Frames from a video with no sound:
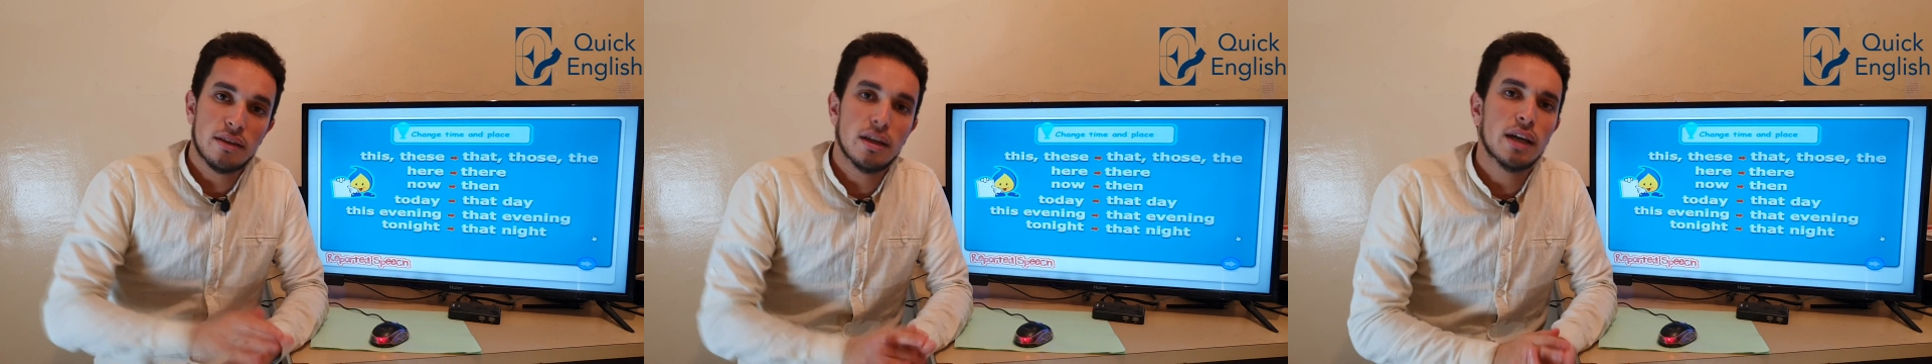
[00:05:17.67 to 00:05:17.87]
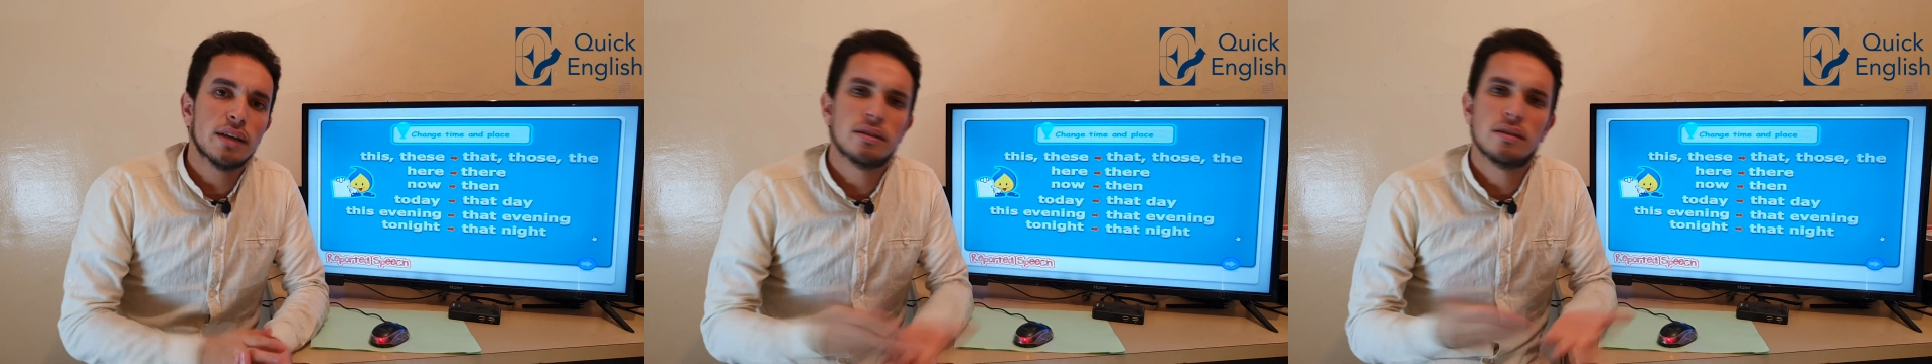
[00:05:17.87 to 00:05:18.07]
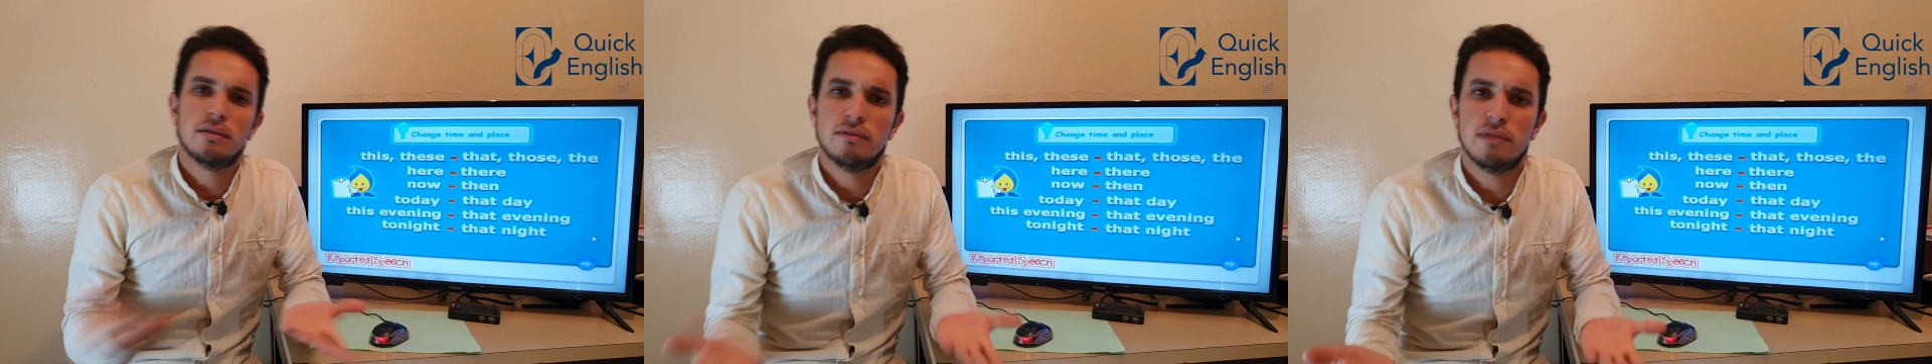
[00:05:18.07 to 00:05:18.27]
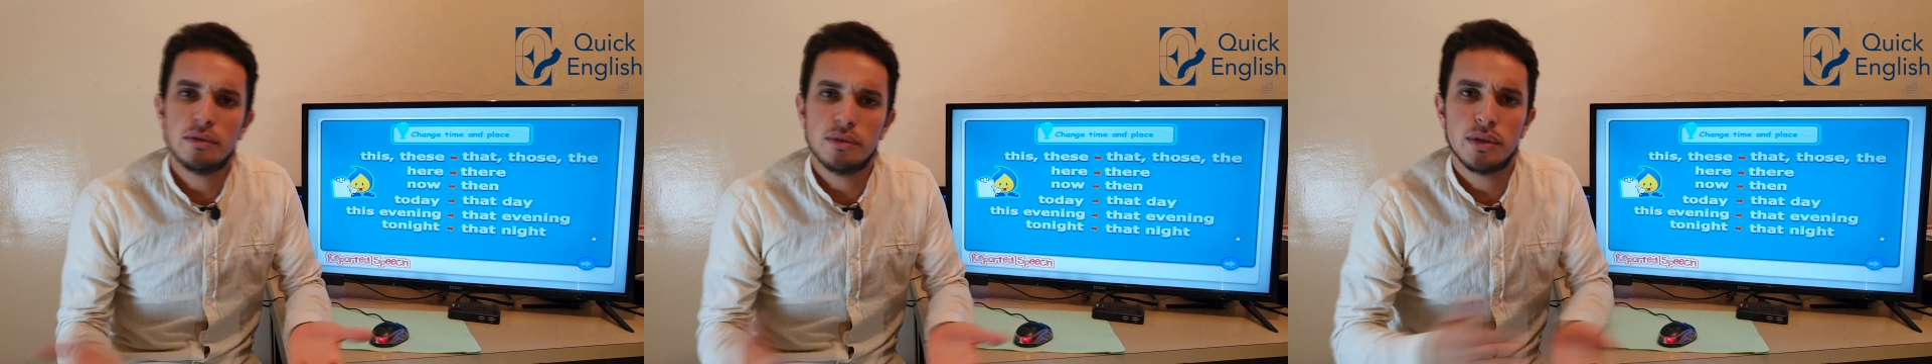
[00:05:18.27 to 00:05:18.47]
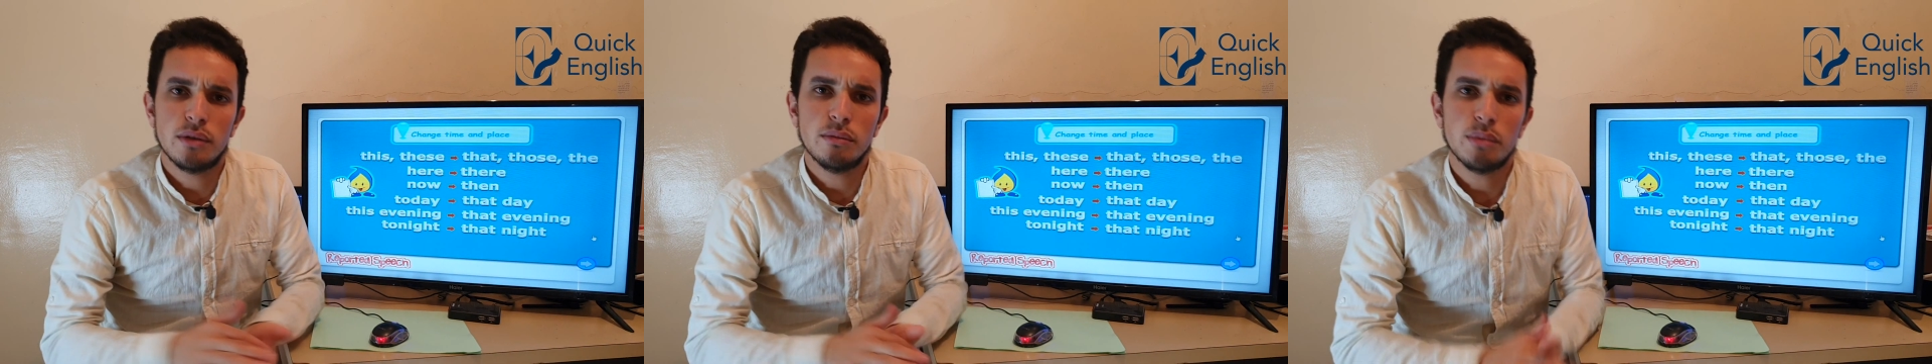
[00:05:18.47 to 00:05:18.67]
night.
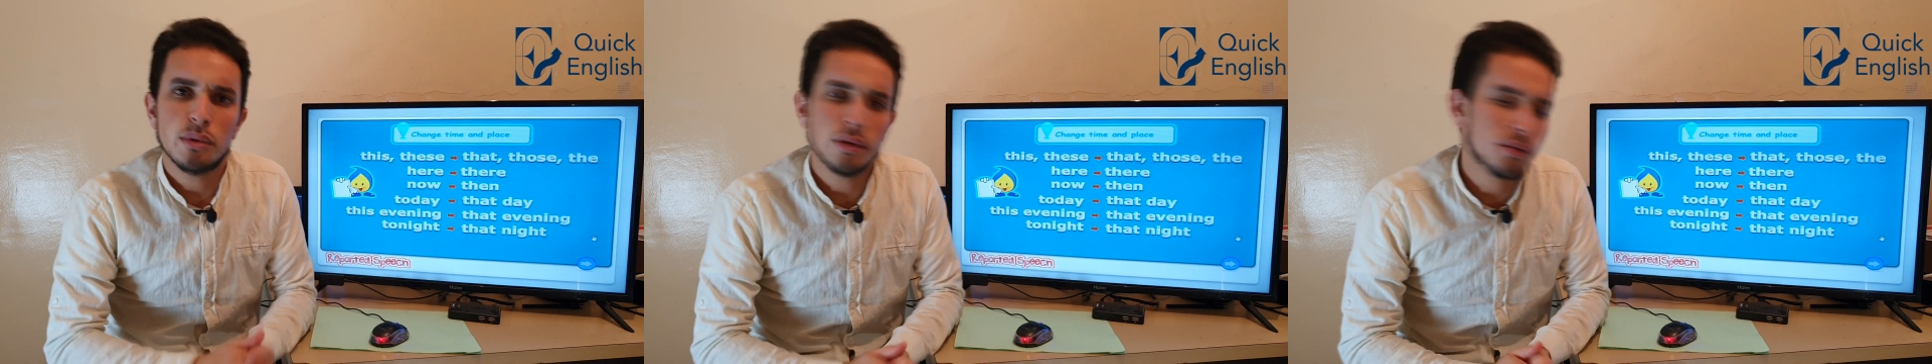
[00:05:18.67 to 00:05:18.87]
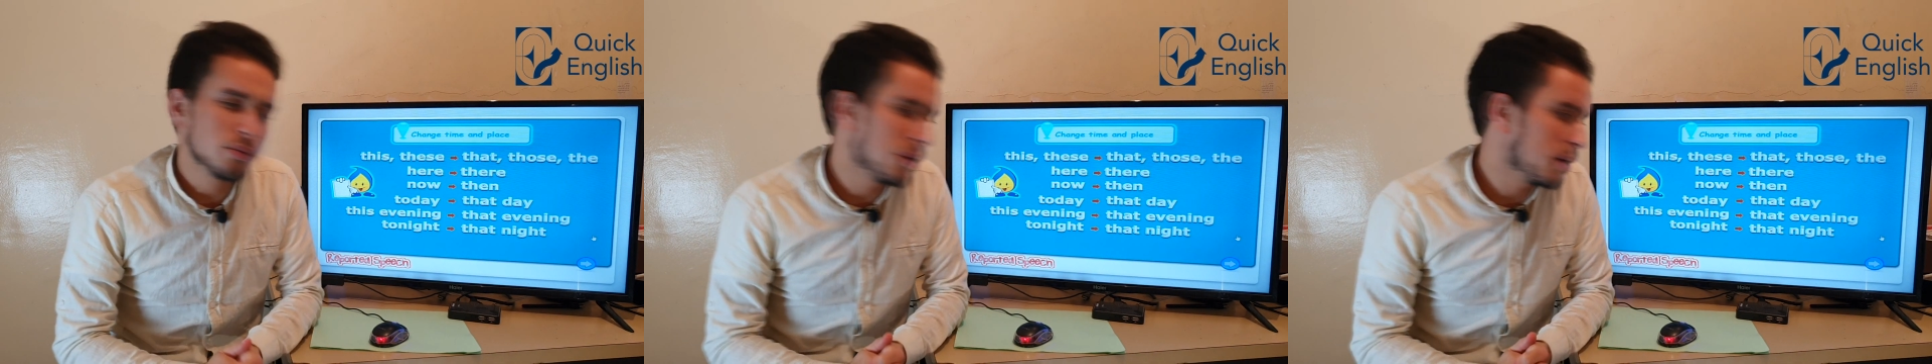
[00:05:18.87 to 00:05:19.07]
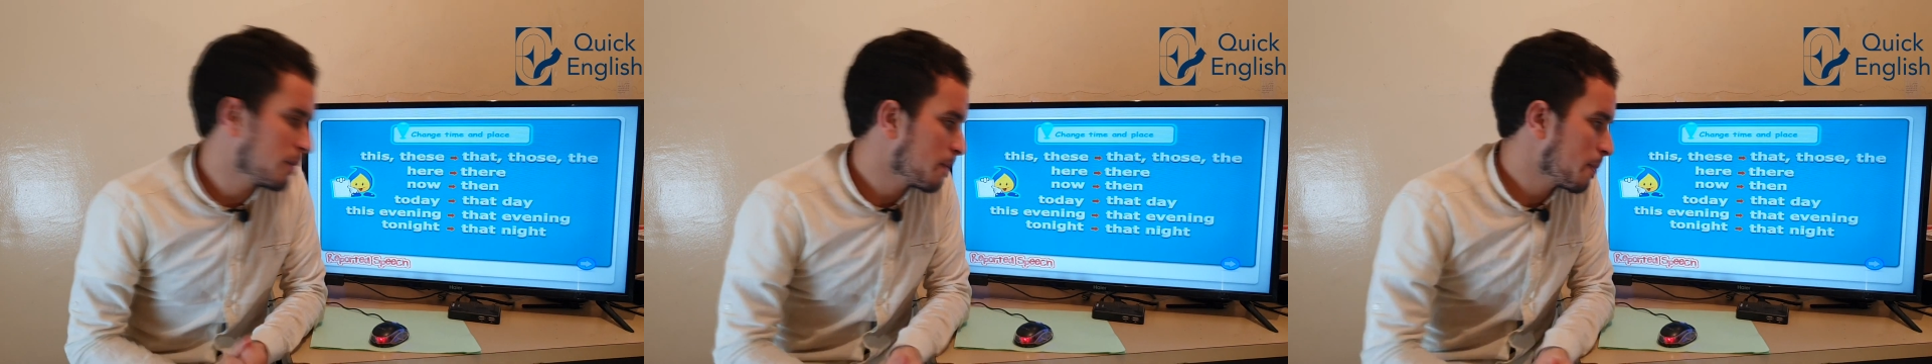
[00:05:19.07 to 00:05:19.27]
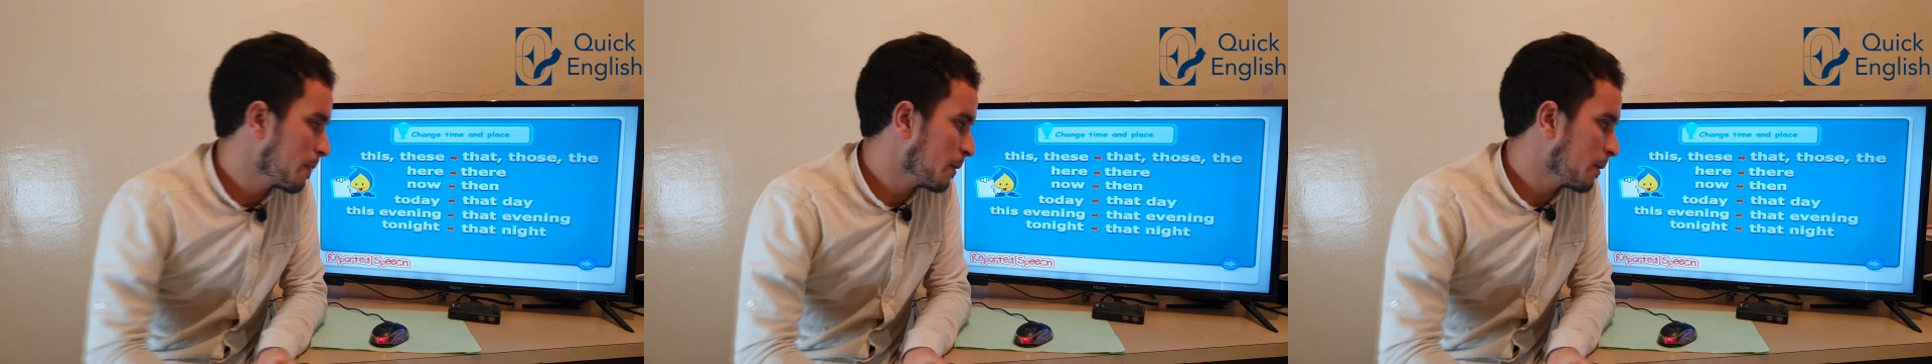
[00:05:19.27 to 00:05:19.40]
Very simple as well.